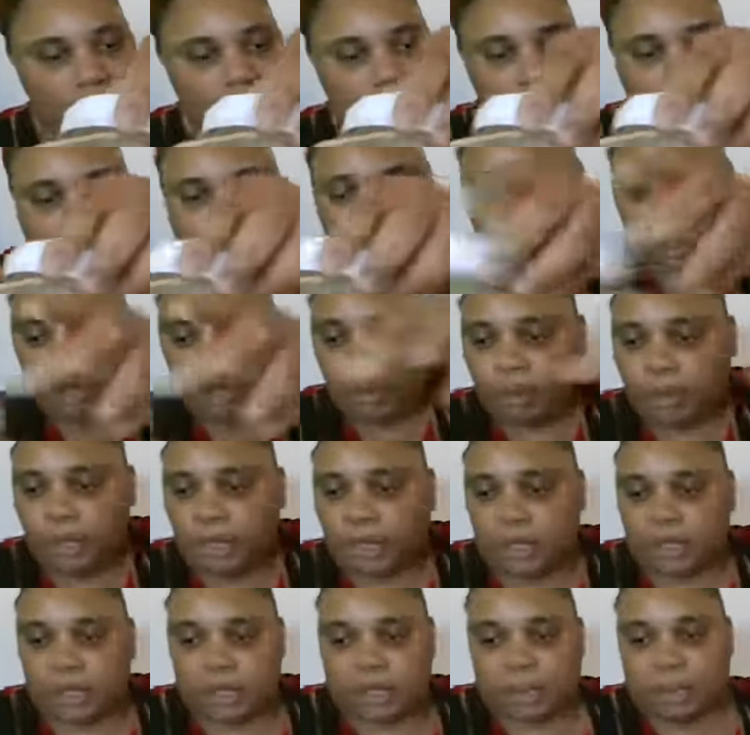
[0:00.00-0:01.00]
okay, let me
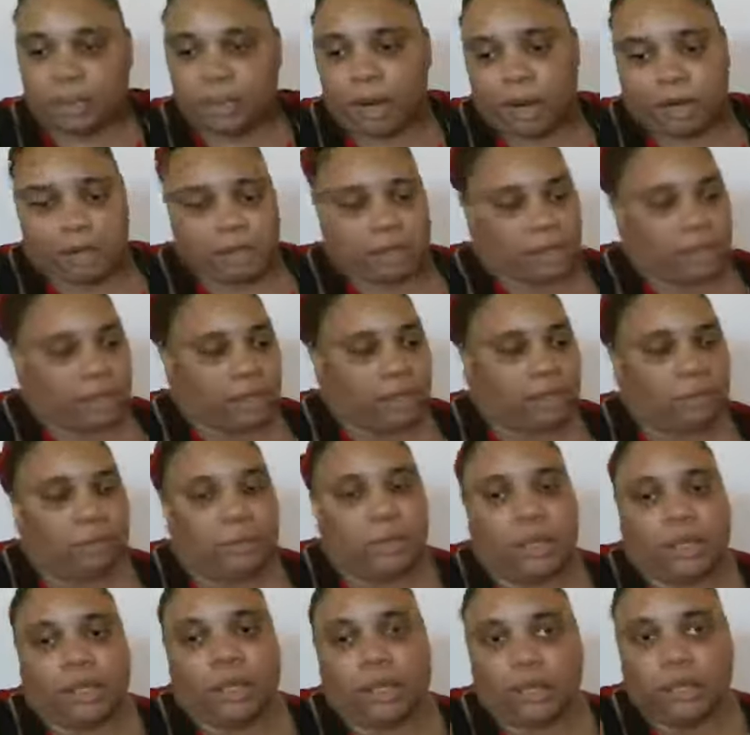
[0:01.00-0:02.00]
get this box out the
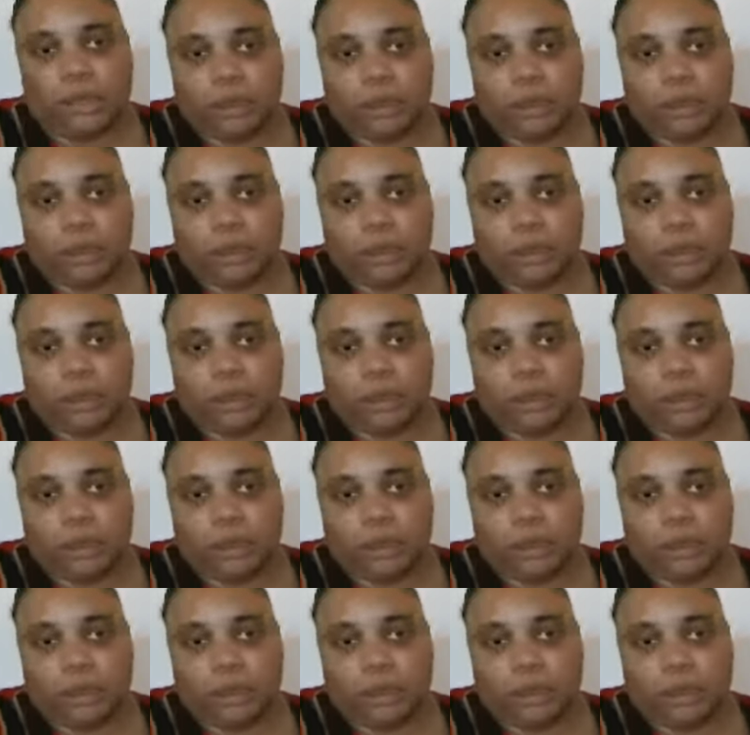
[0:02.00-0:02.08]
way.